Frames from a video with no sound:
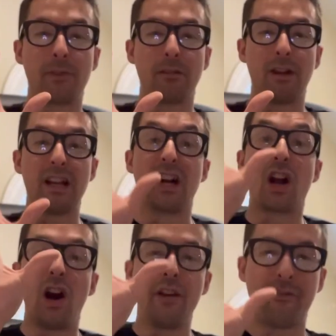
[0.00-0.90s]
right, a
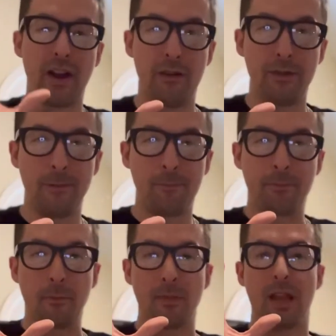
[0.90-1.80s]
confound,
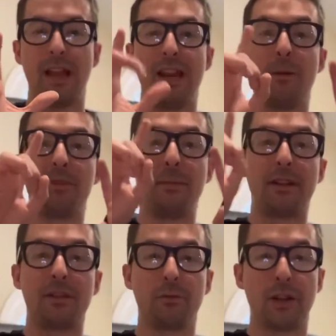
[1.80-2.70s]
it helps to
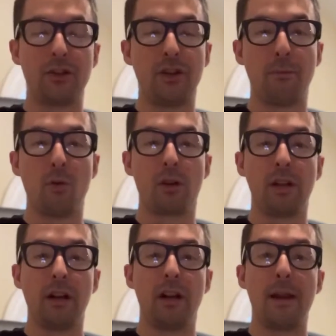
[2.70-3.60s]
make this relationship more
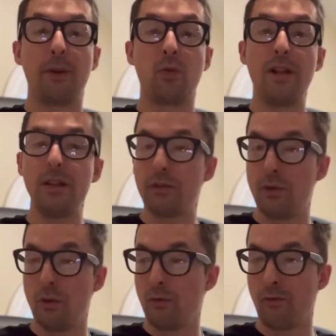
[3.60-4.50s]
clear. And between these
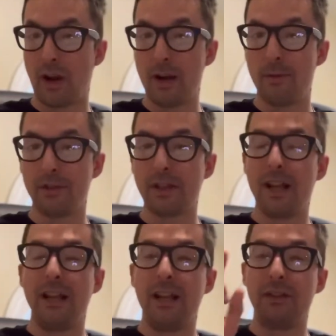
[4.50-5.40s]
two variables
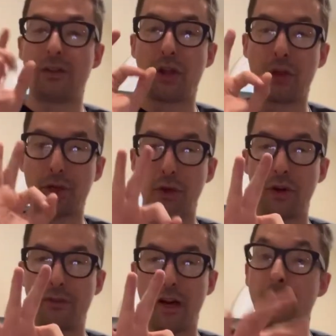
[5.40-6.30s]
is the
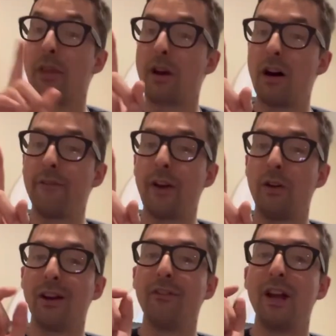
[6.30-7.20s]
third variable, the confound of